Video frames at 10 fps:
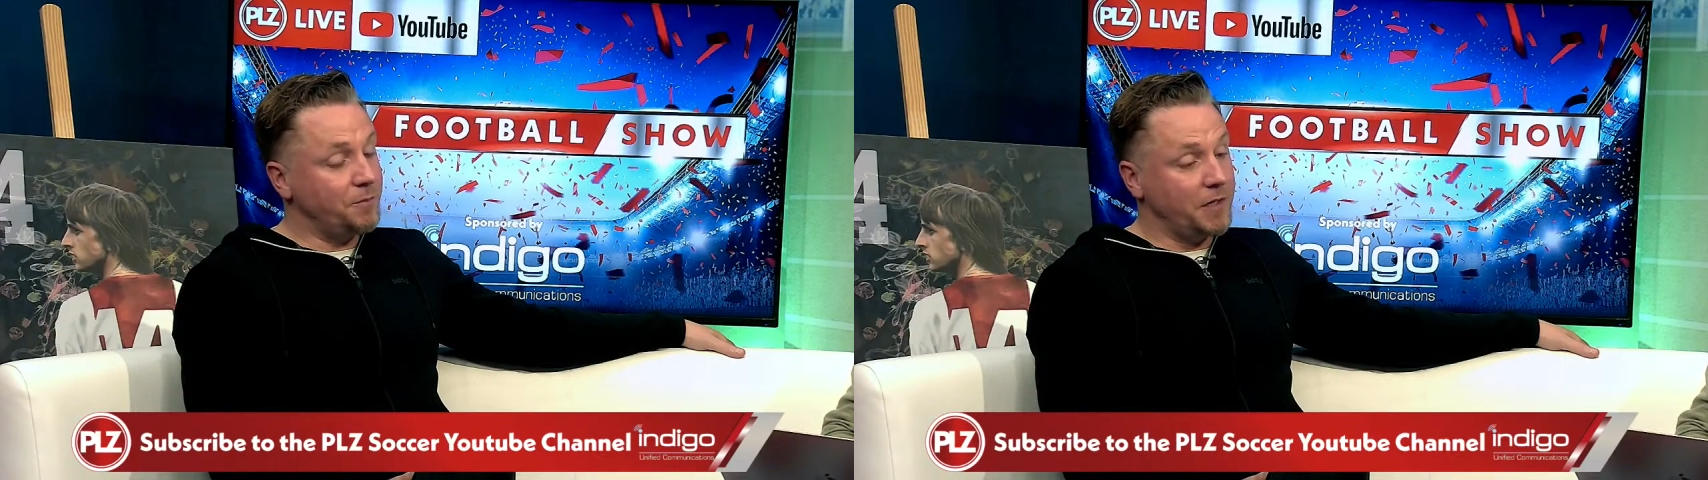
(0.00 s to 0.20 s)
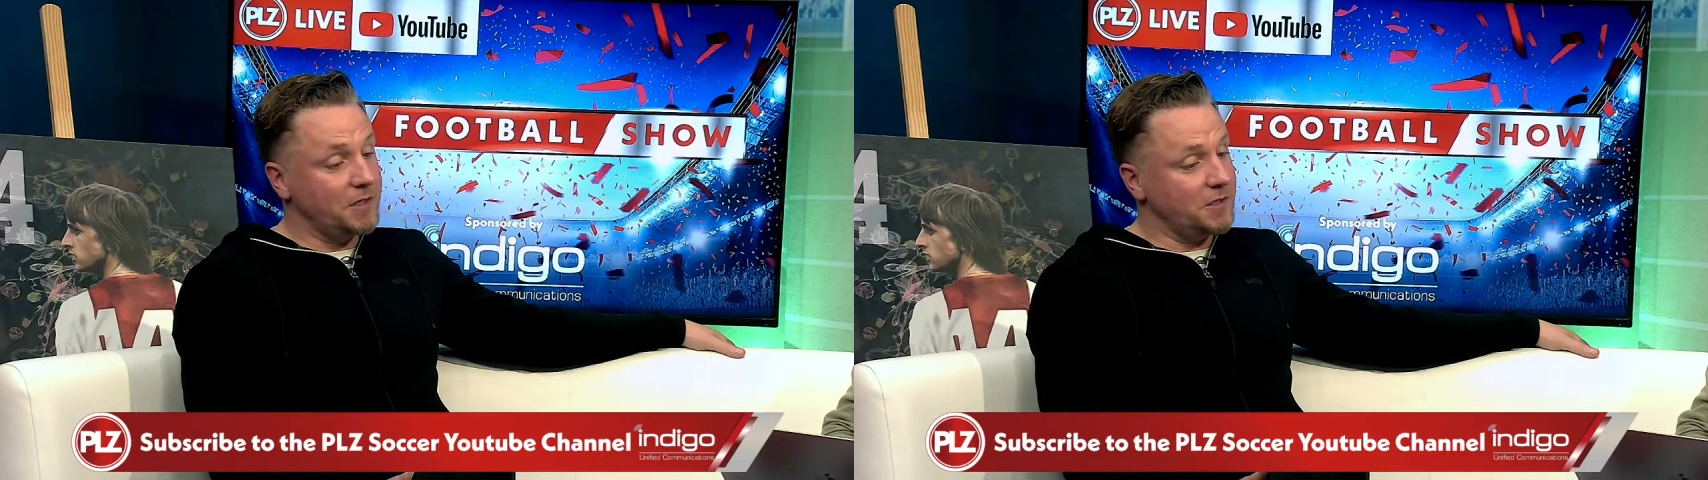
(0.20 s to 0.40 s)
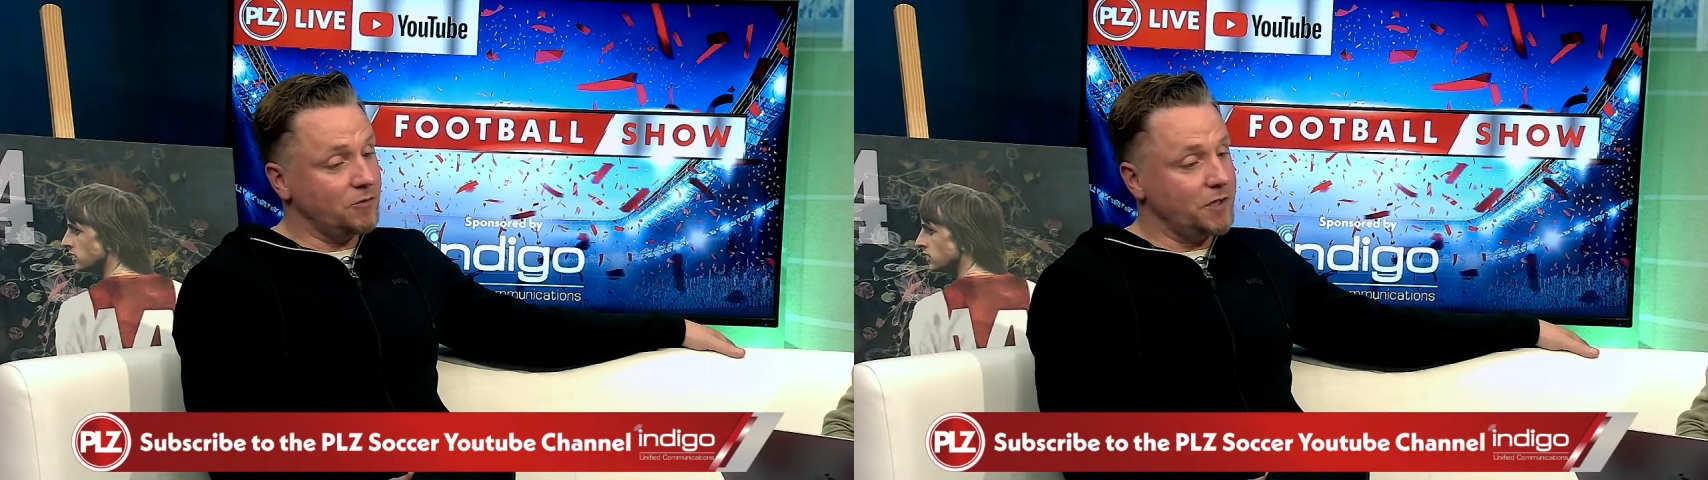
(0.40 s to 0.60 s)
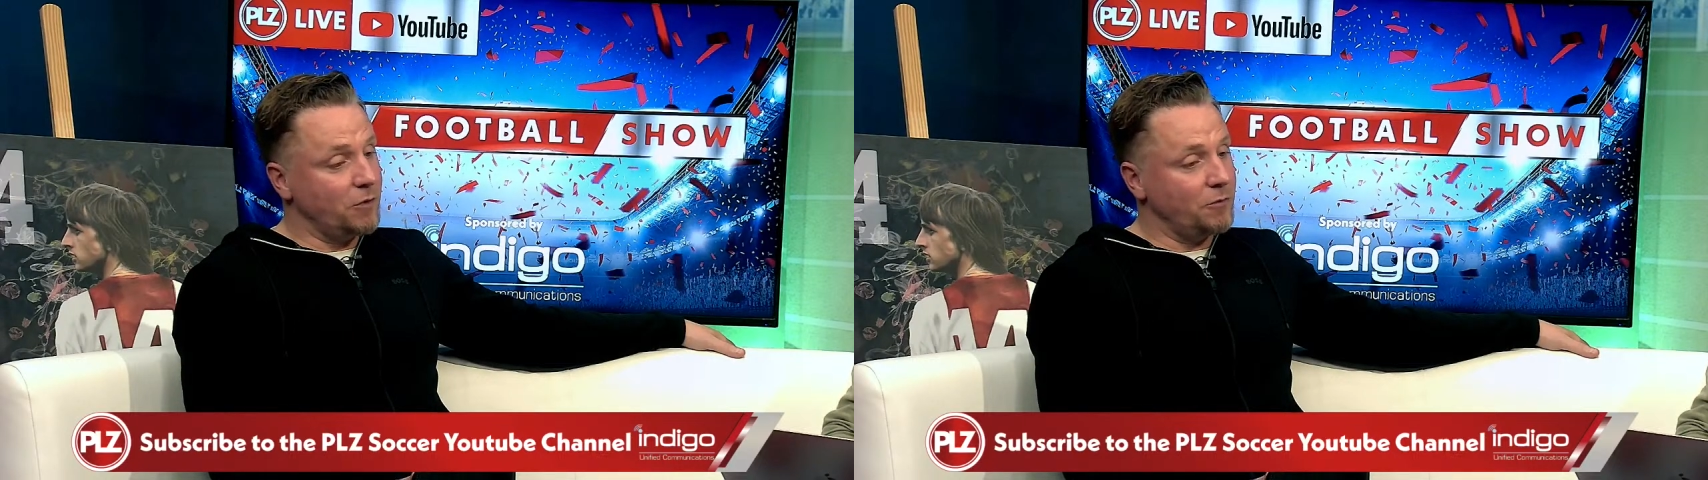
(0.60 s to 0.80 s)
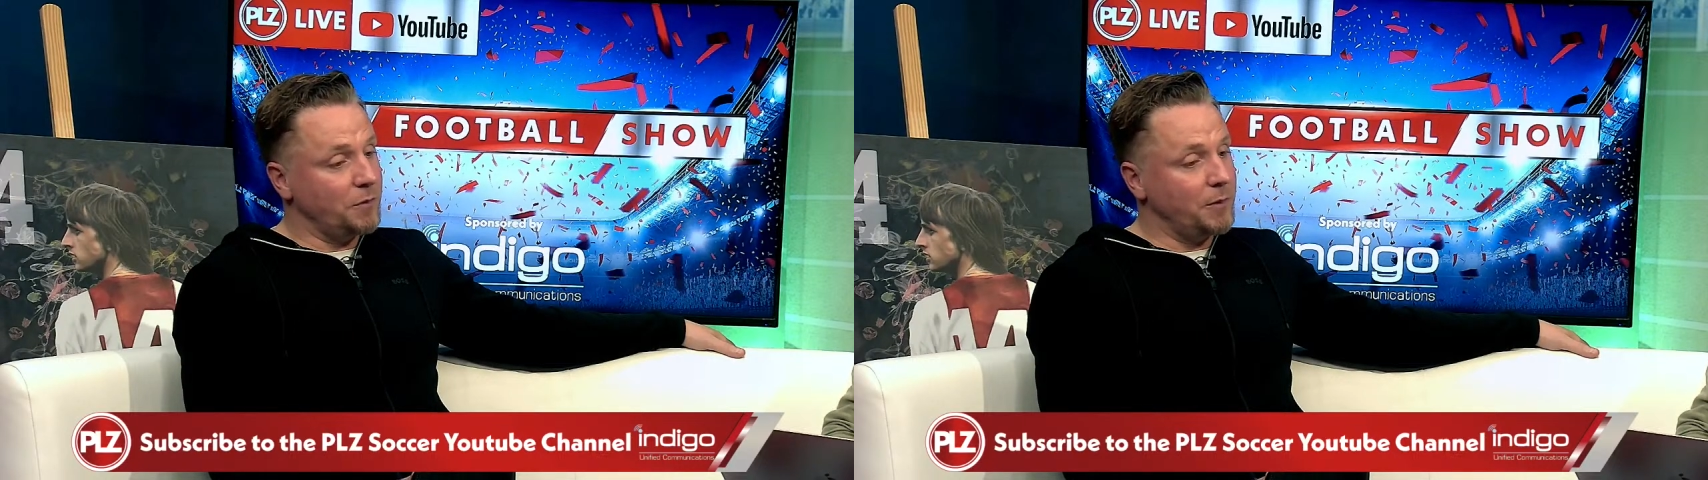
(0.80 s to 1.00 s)
because there's no
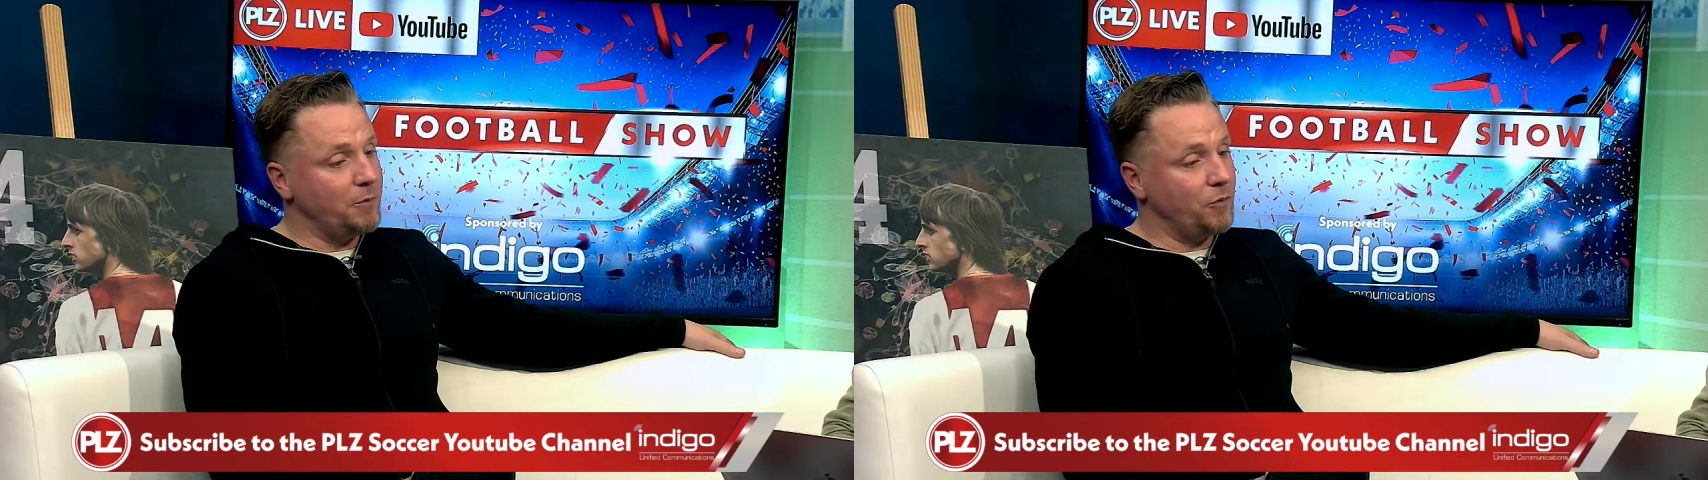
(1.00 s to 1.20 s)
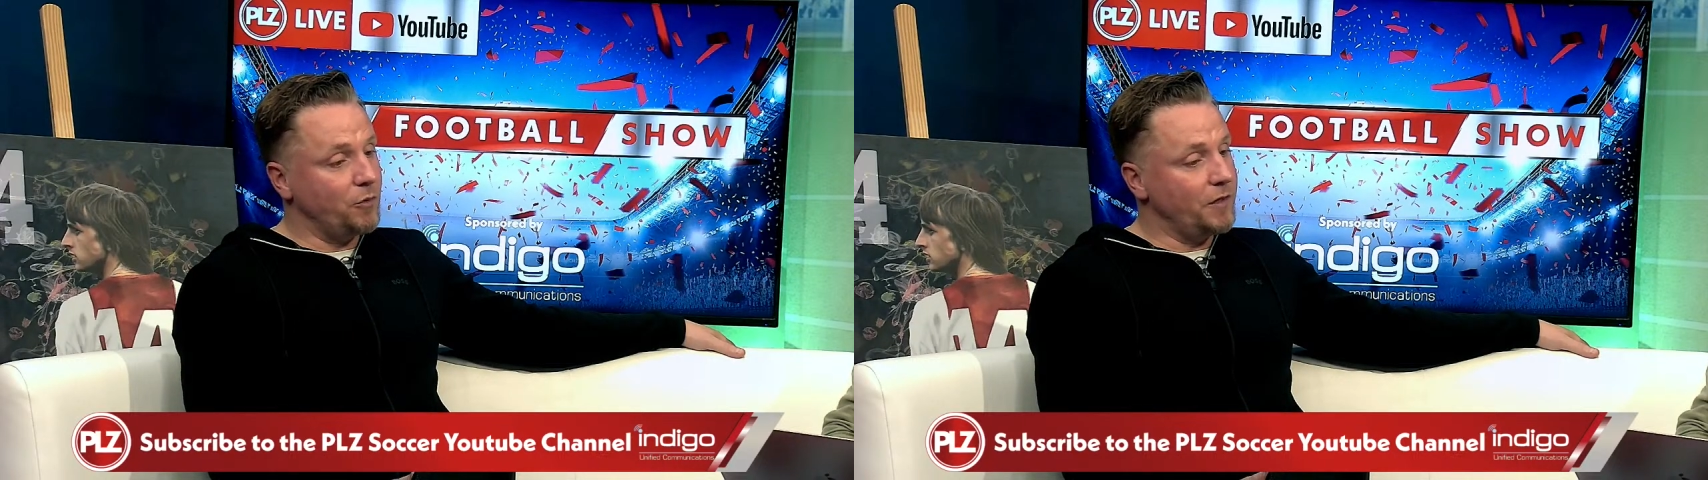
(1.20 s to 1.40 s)
doubt there'll be people